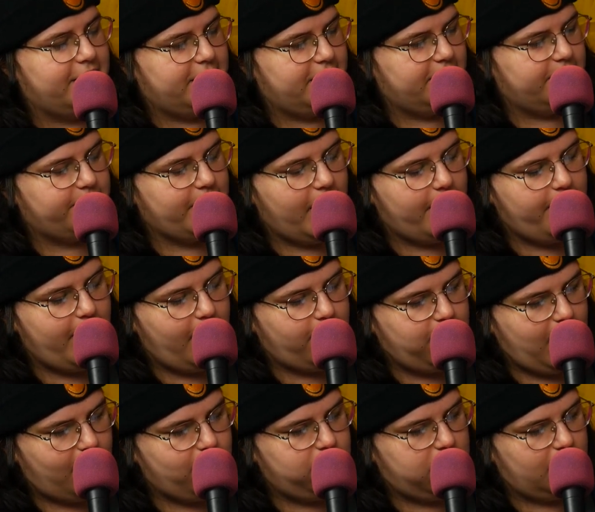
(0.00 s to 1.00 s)
Uh, blah blah
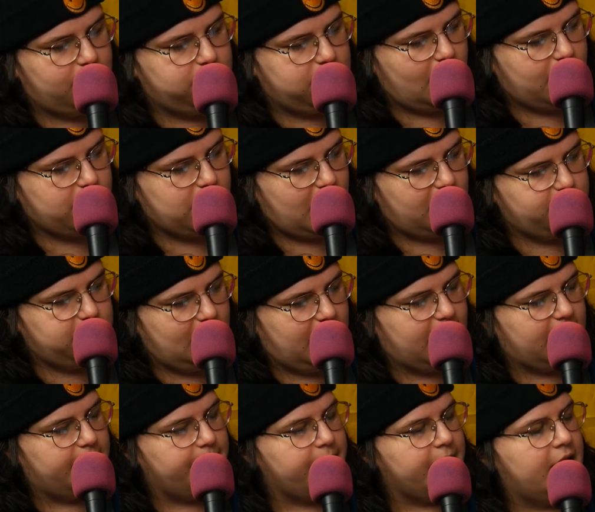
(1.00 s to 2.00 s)
blah blah blah blah
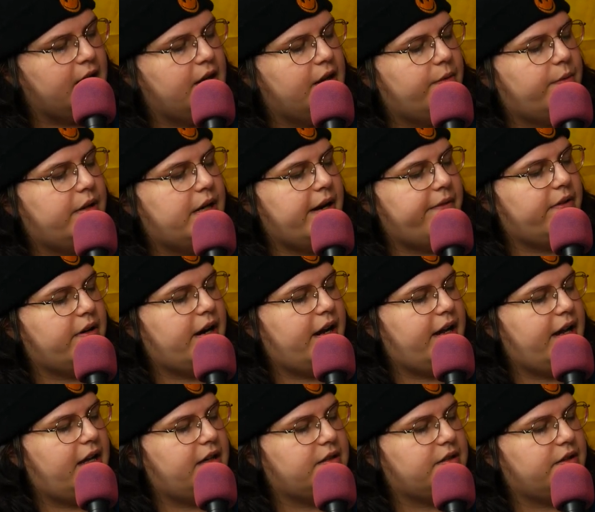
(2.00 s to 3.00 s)
blah. Whenever
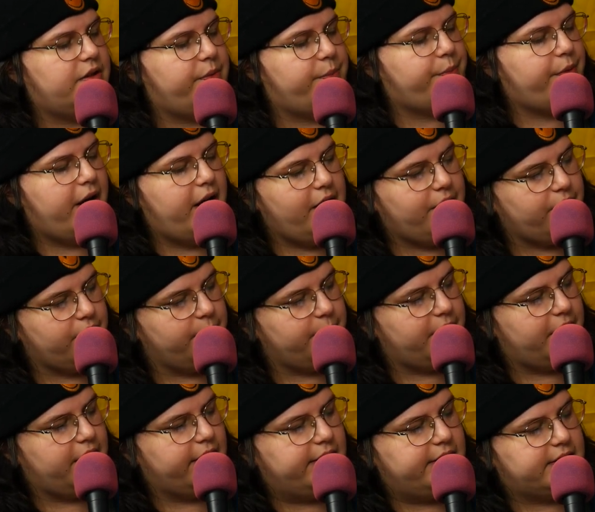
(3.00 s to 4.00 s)
I enter the break room,
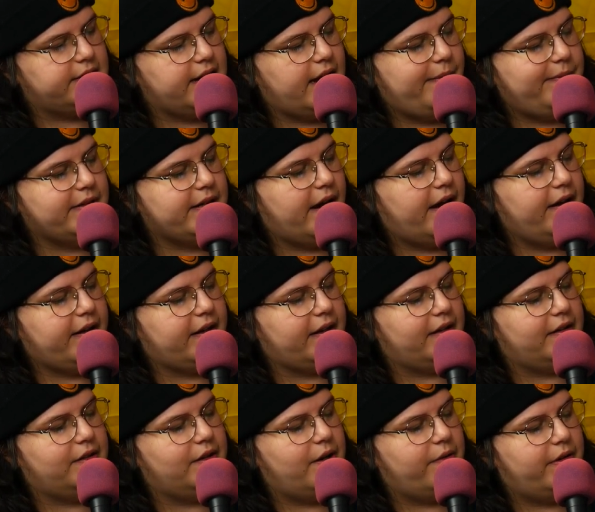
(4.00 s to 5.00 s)
they all stop
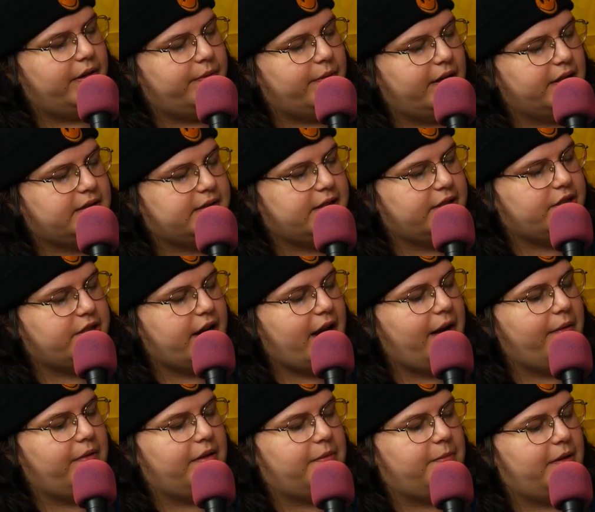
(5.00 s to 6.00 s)
talking and no one wants to
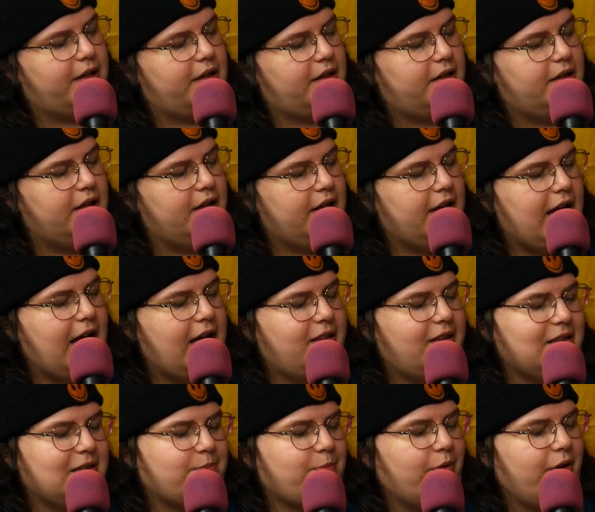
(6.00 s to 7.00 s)
chat with me. At
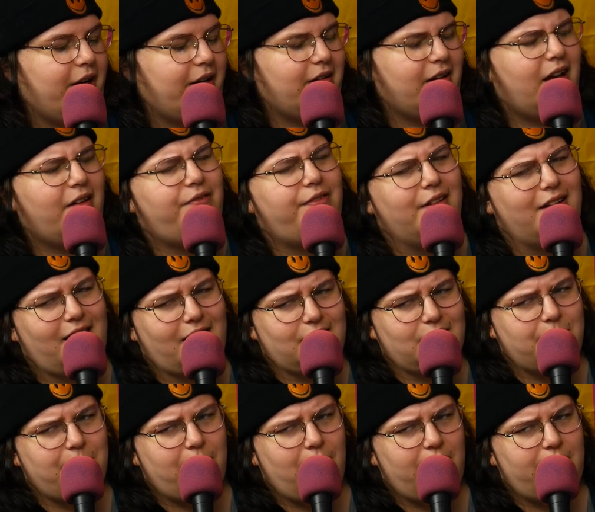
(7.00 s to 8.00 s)
this point, I feel like
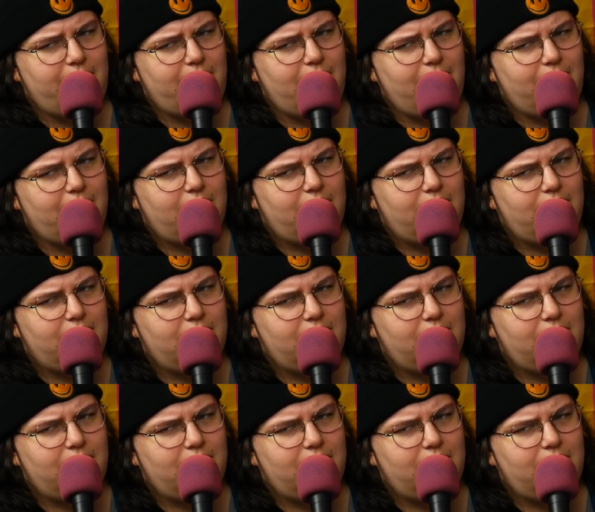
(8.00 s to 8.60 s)
it's bullying.